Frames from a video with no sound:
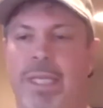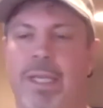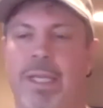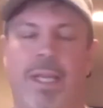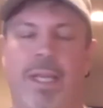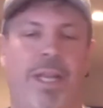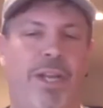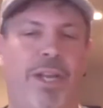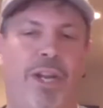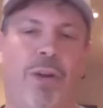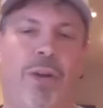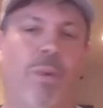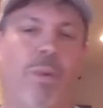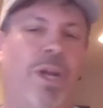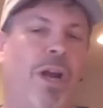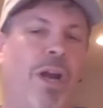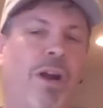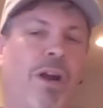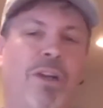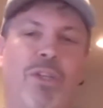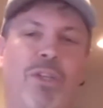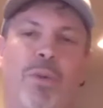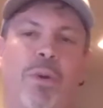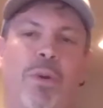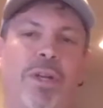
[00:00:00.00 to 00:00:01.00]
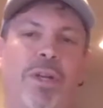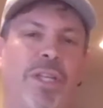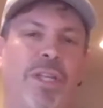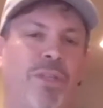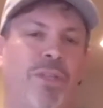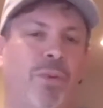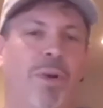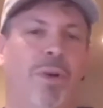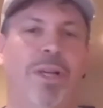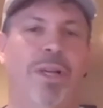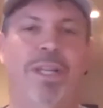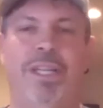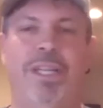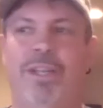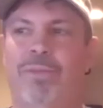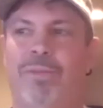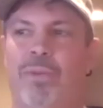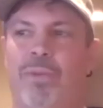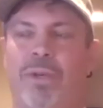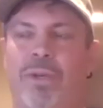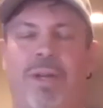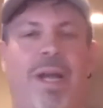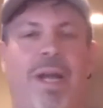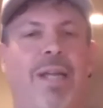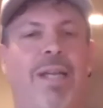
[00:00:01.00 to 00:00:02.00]
here we are in 2020, and we're
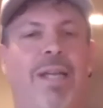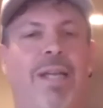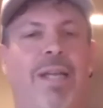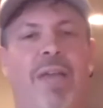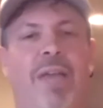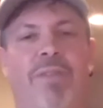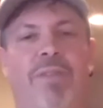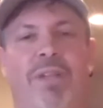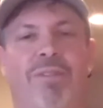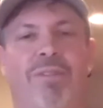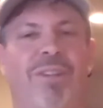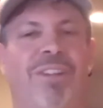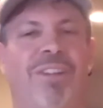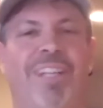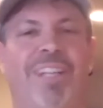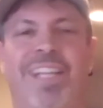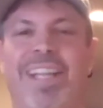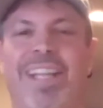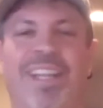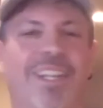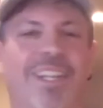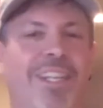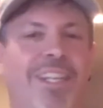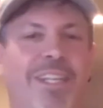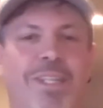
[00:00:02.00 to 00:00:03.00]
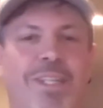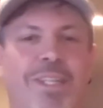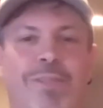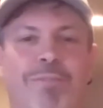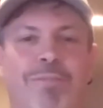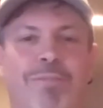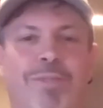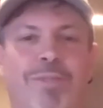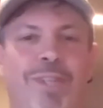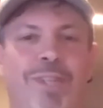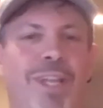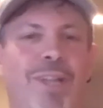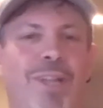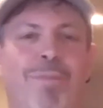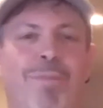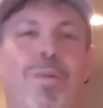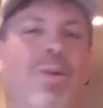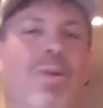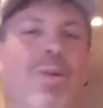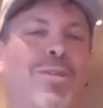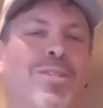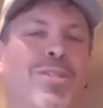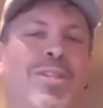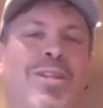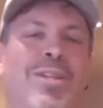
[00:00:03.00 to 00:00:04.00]
not having really any
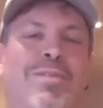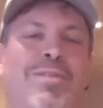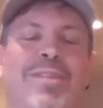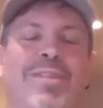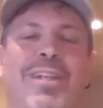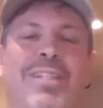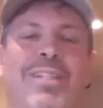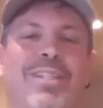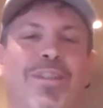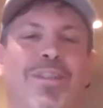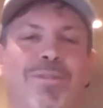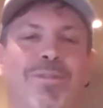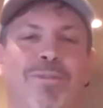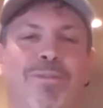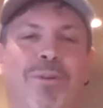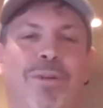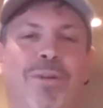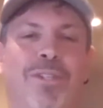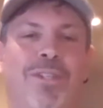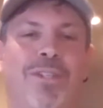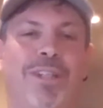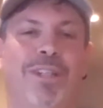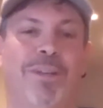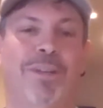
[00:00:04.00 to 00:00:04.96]
in-person events, unfortunately.